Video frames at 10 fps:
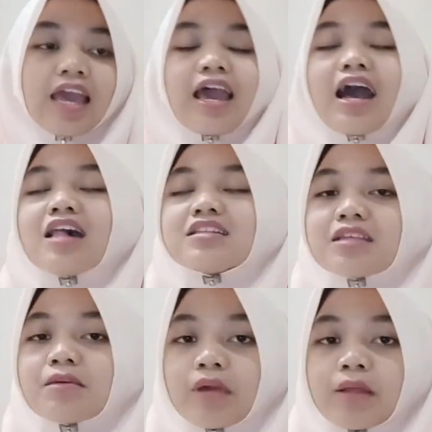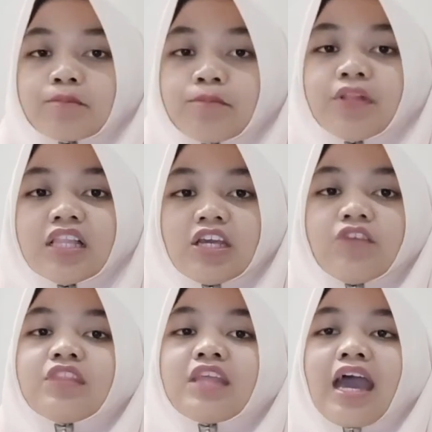Elizabeth
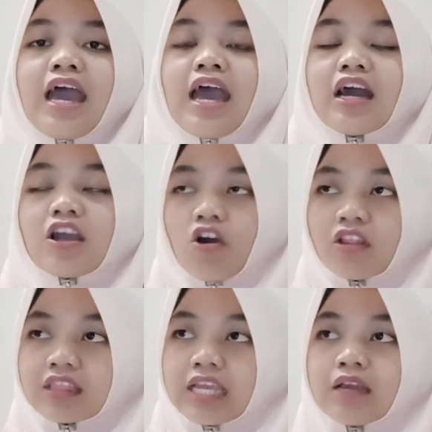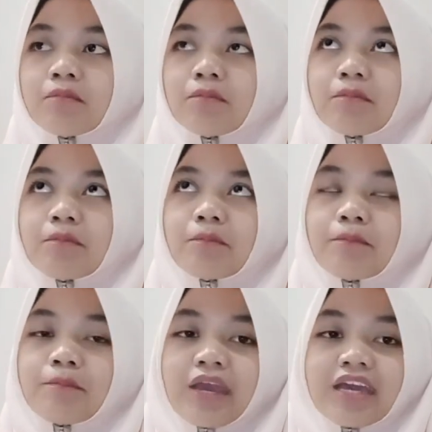believed that
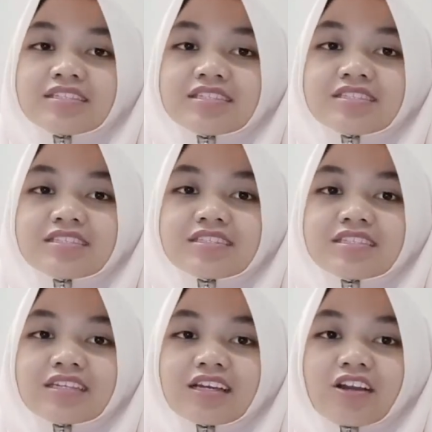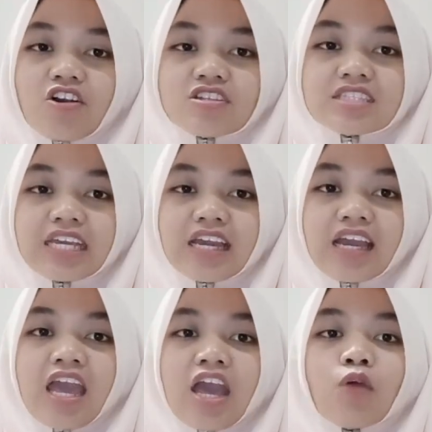accounting-based costing
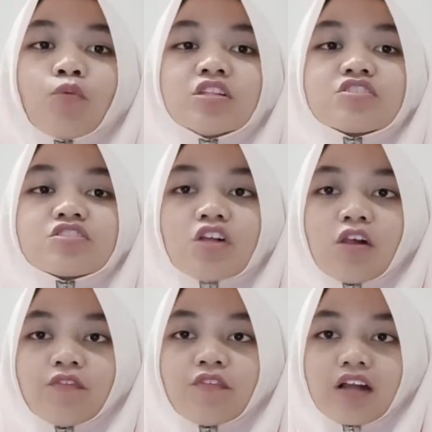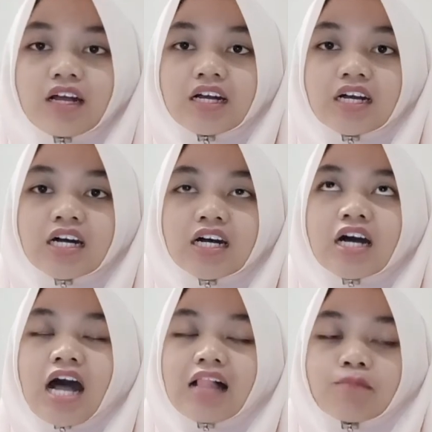would solve
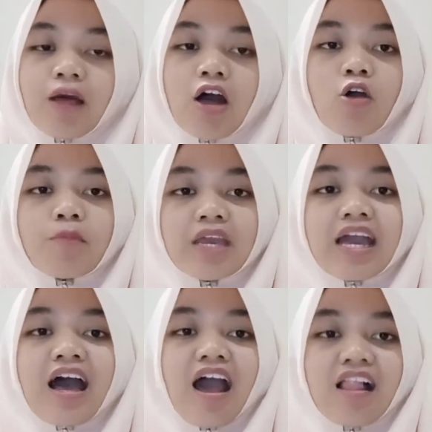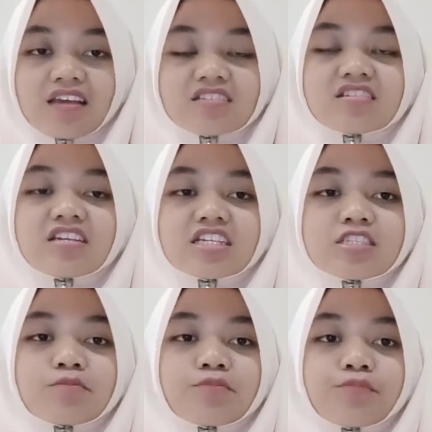Alpha Omega
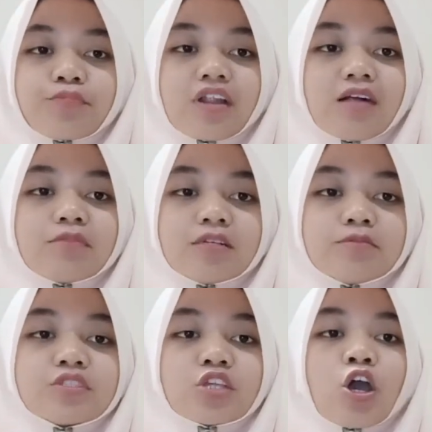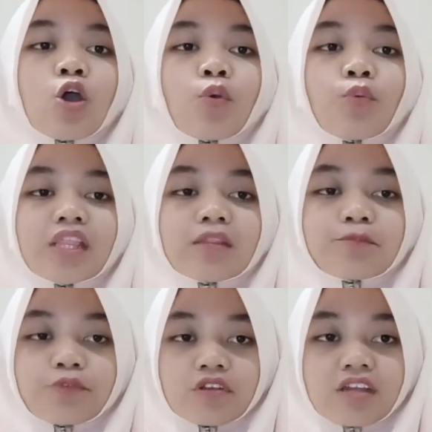Electronics problems with
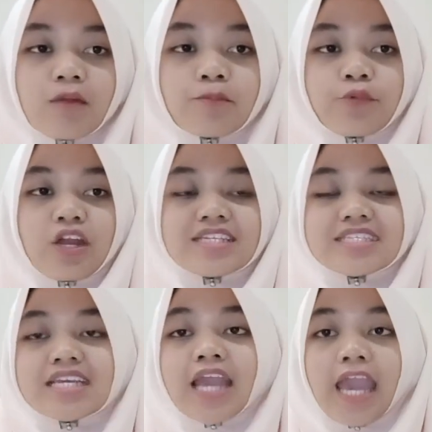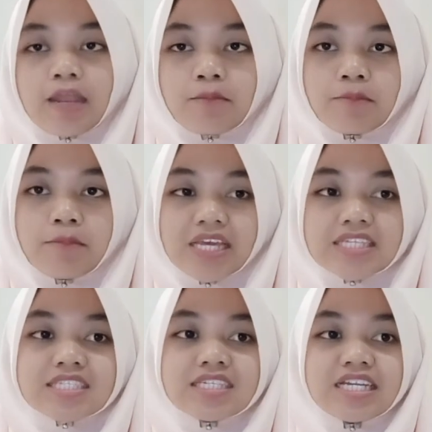product pricing and
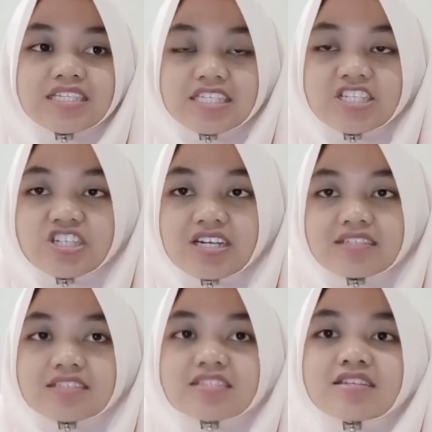mix decisions.